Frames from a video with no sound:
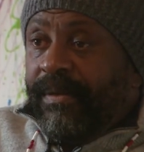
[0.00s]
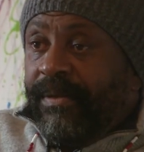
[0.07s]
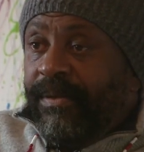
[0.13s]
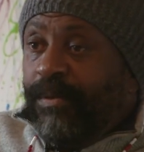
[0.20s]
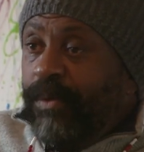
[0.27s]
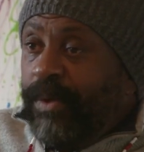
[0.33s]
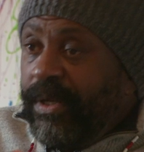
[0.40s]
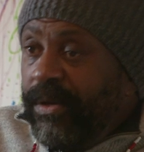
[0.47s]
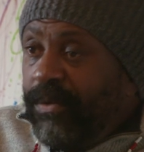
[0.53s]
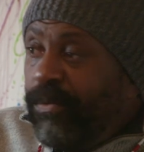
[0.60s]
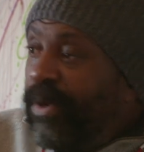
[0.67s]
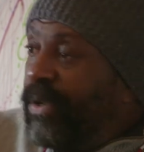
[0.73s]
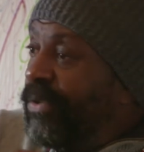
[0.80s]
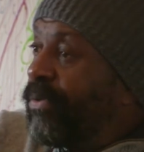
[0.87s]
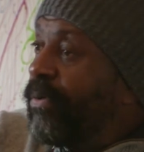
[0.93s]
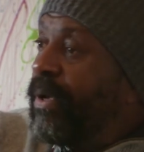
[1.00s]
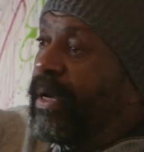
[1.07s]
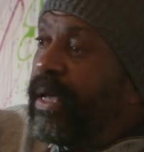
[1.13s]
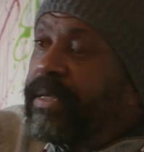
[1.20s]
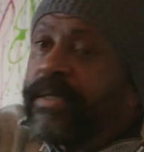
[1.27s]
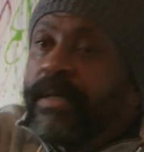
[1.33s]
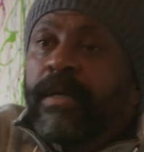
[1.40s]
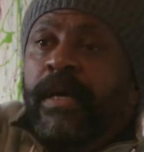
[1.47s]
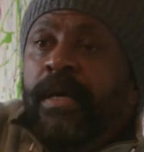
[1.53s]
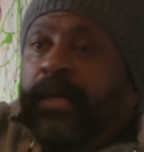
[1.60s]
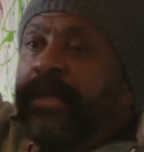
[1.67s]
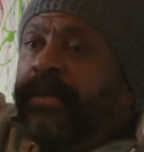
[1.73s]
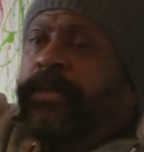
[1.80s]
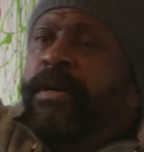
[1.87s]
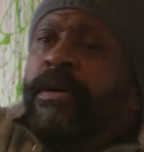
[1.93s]
So we're in a restaurant. I said,
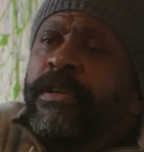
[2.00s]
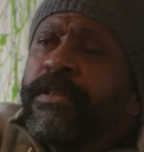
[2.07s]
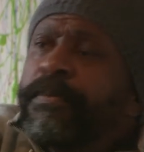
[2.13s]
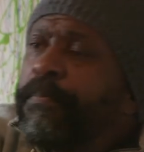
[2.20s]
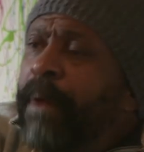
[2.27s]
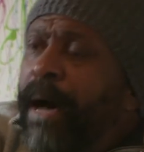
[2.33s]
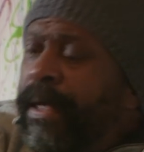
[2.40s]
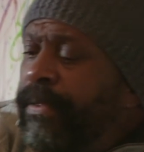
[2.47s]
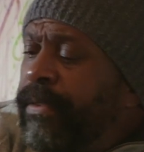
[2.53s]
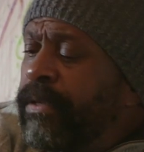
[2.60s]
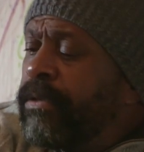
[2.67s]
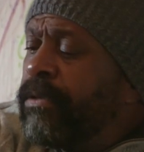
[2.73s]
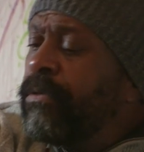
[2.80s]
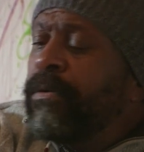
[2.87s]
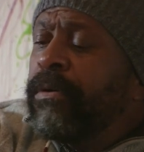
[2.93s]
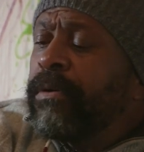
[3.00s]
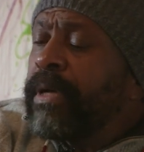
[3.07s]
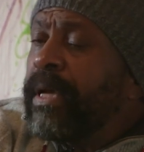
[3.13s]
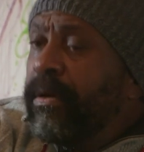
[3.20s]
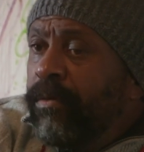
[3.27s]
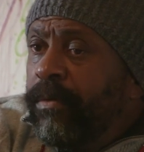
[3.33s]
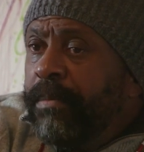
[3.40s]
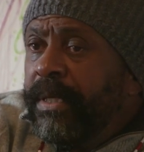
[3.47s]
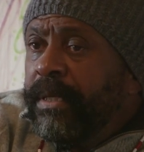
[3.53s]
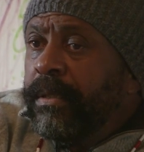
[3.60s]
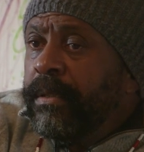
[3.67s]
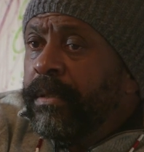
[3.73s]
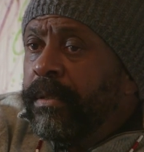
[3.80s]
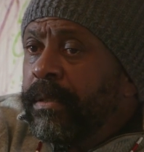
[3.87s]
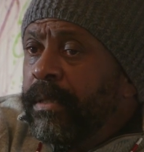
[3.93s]
Is there a spot that you okay with me
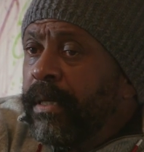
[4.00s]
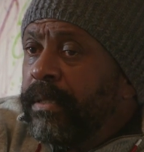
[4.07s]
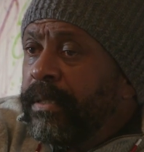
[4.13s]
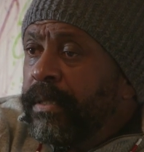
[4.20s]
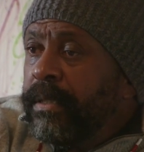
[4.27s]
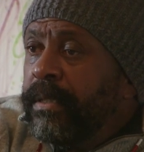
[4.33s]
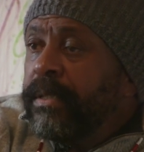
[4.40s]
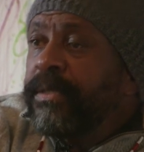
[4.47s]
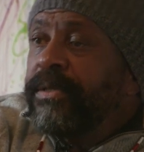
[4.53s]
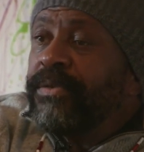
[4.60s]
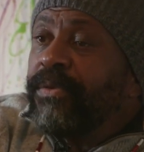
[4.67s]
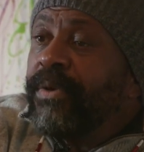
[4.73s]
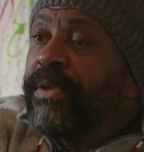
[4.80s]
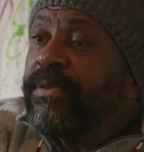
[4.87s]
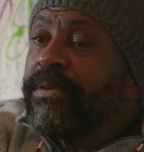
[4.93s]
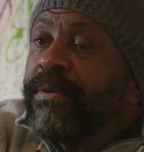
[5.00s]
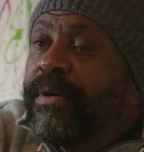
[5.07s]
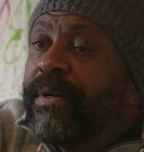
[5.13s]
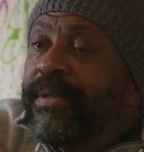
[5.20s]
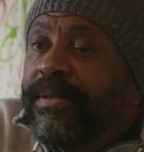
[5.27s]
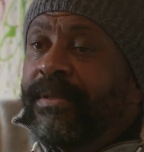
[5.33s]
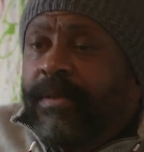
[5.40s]
touching in this restaurant?